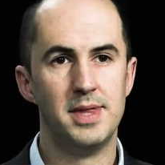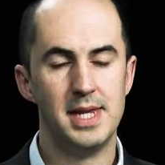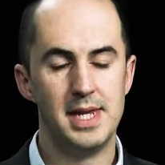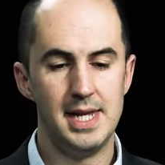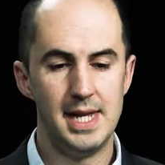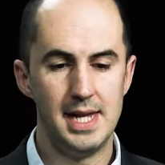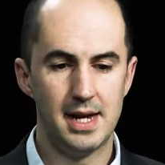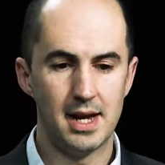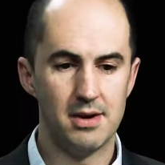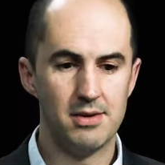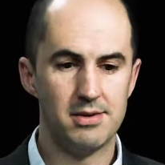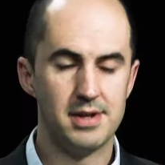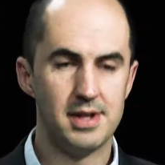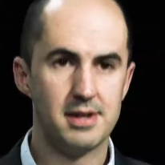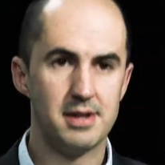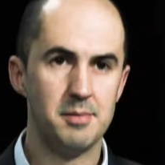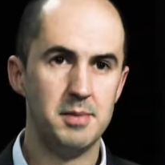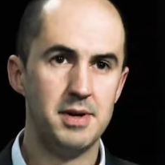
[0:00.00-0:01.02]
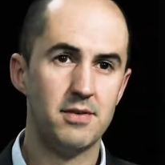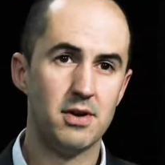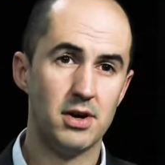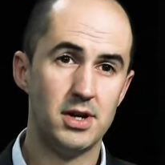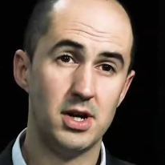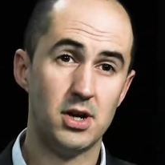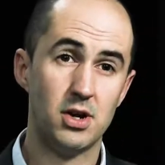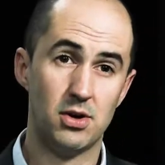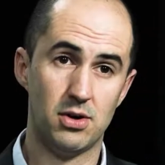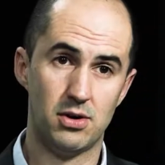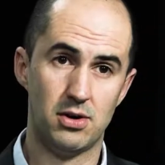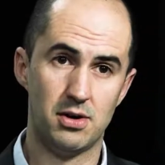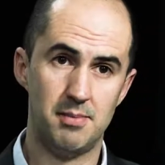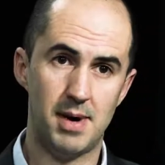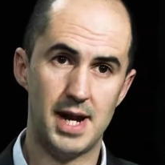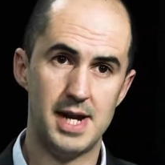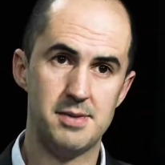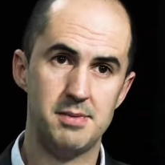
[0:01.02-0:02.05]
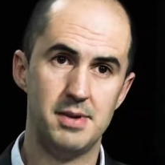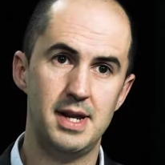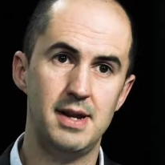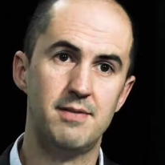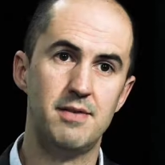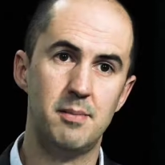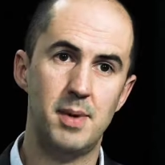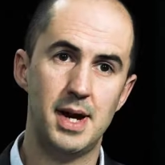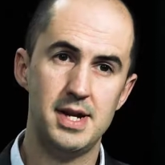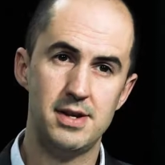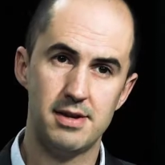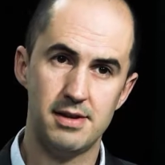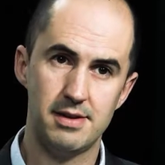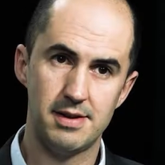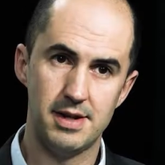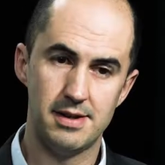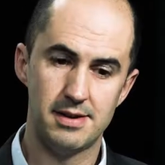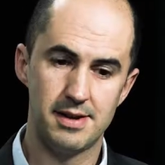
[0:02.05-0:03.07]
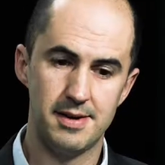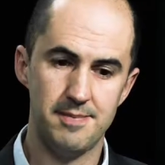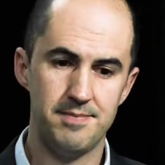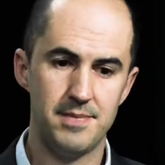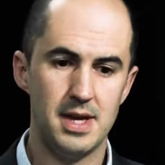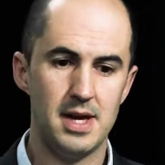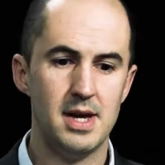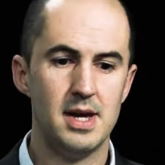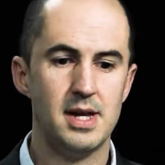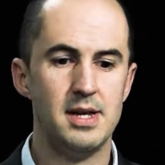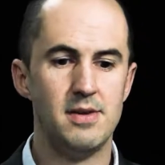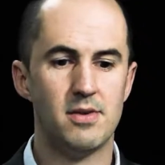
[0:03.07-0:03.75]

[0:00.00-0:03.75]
Within the ecosystem, you've got your core management information system,